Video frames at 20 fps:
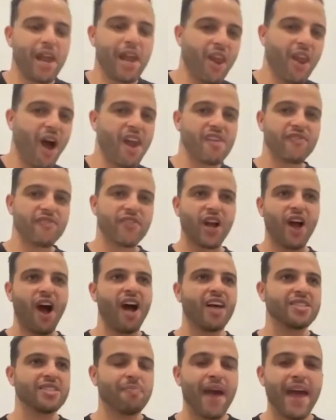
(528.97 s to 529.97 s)
A lot of the
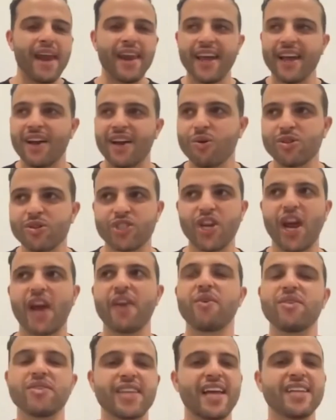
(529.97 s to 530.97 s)
cosmetic or
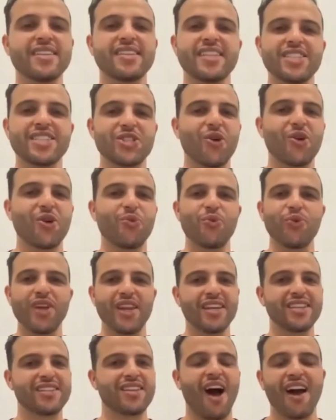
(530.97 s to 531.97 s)
general dentists are
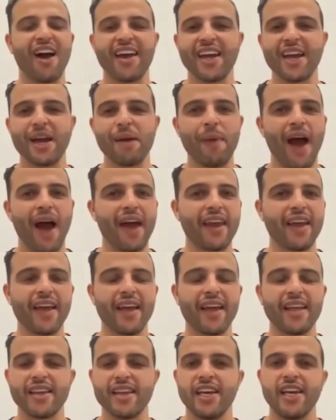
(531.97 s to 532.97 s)
really talking about
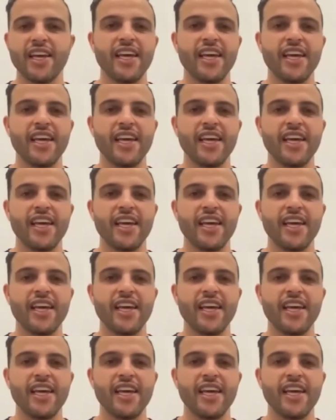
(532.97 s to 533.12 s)
it.